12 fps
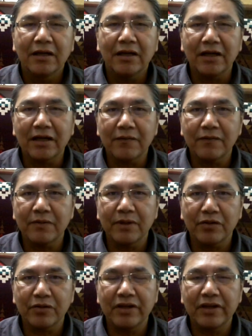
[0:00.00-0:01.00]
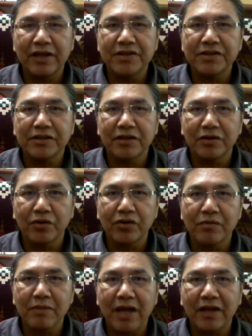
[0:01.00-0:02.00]
I come from the Cree Nation in
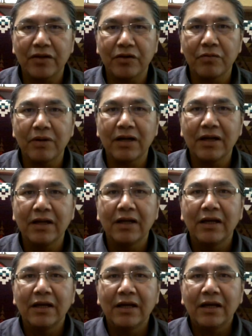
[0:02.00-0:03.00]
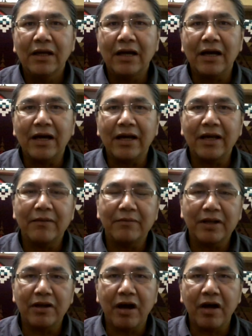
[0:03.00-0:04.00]
northern Manitoba. I am
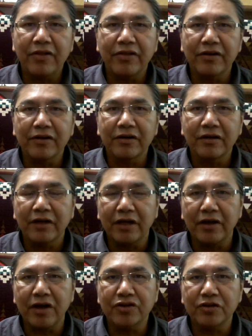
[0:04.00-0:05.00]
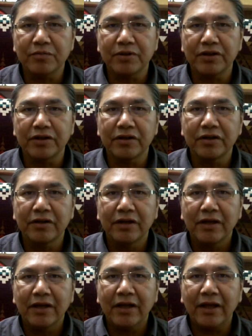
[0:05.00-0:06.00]
an author, an entrepreneur,
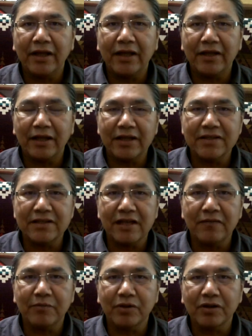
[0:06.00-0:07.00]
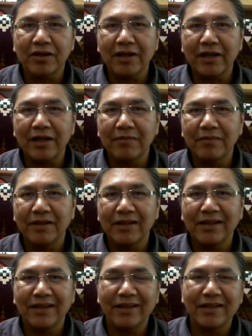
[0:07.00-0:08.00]
and a self-proclaimed
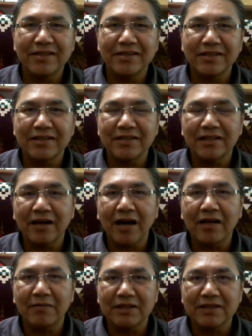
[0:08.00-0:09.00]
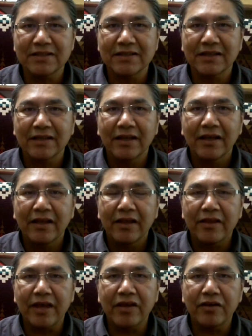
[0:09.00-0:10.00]
Indigenous economist.
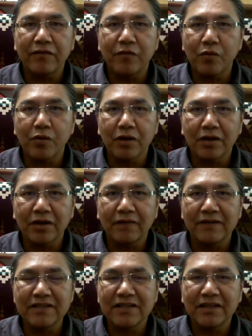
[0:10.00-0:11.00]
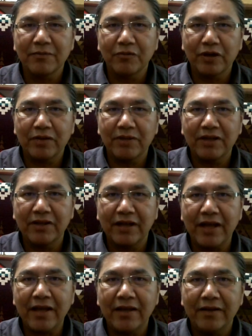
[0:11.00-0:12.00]
Thank you for visiting with me
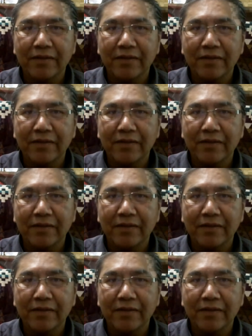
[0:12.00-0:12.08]
today.